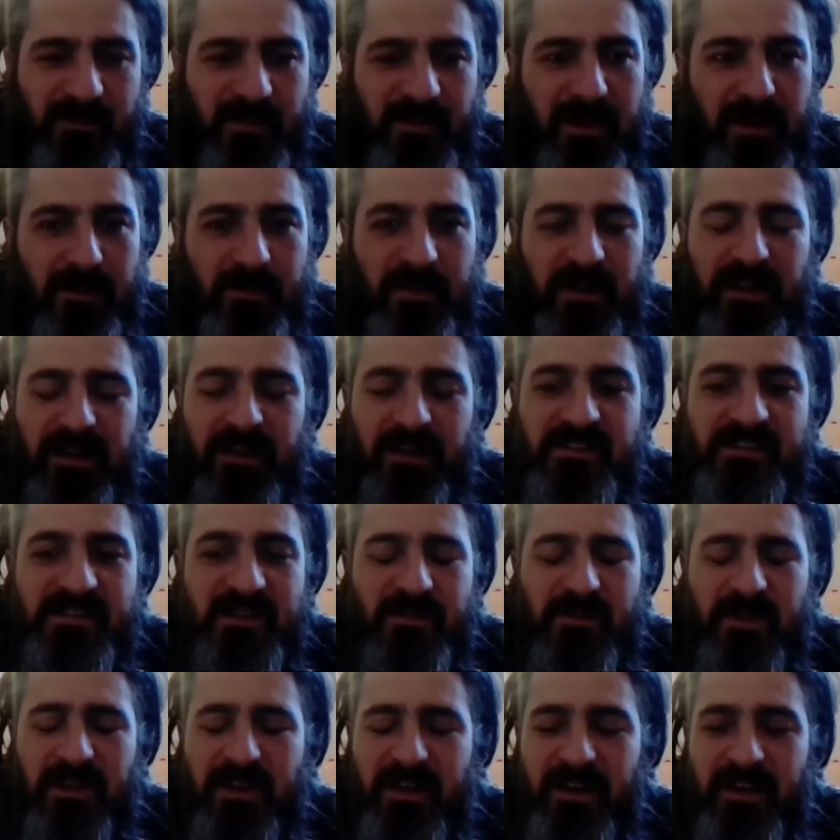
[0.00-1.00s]
I mean, it's
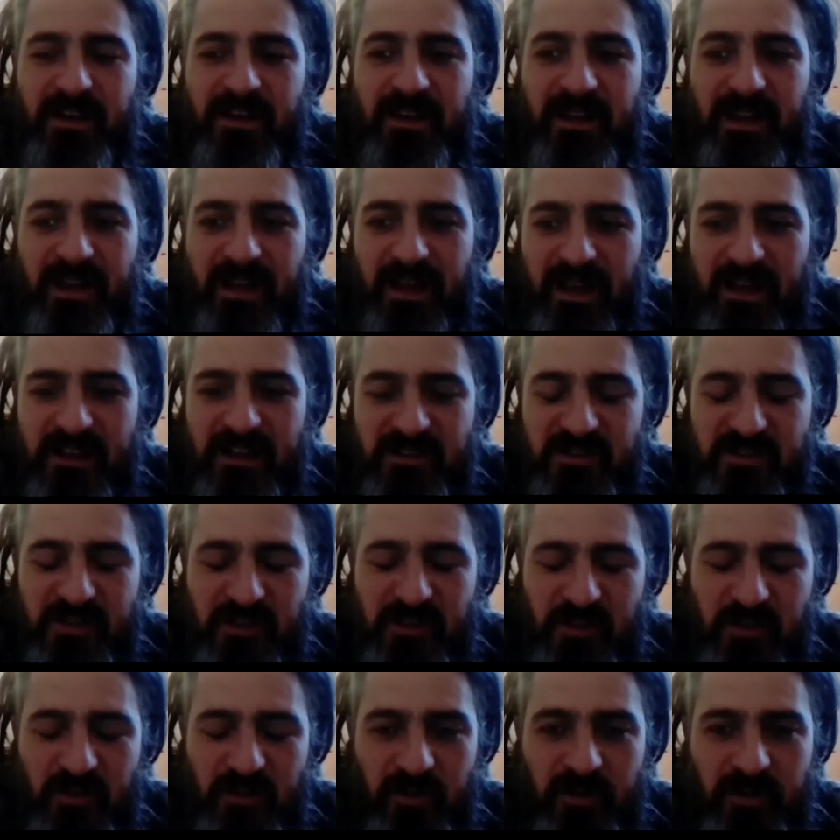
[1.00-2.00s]
something I didn't actually
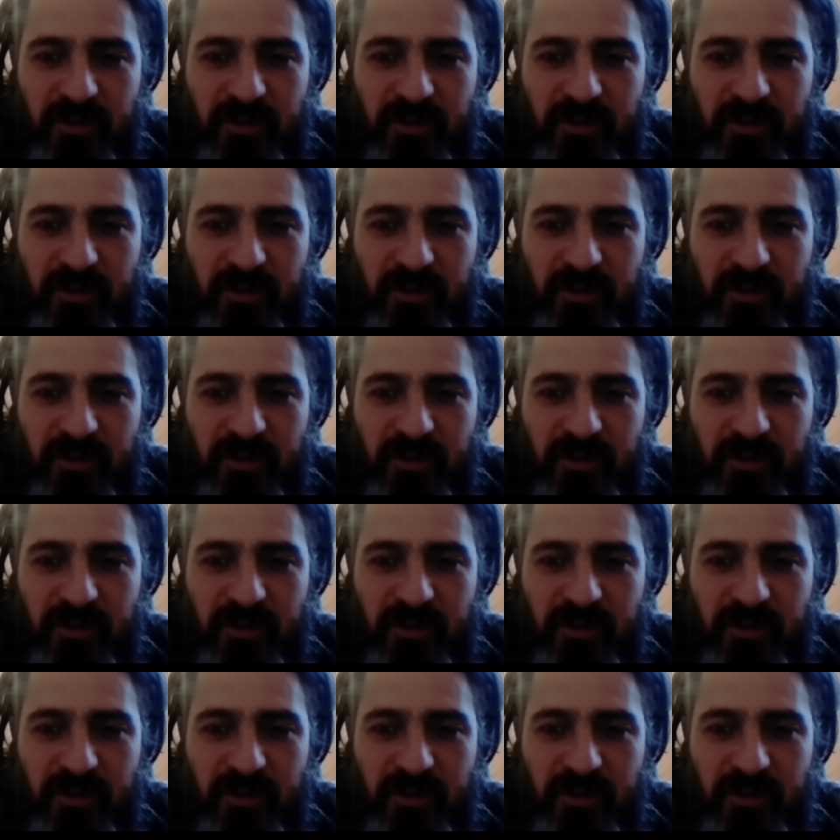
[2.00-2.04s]
do.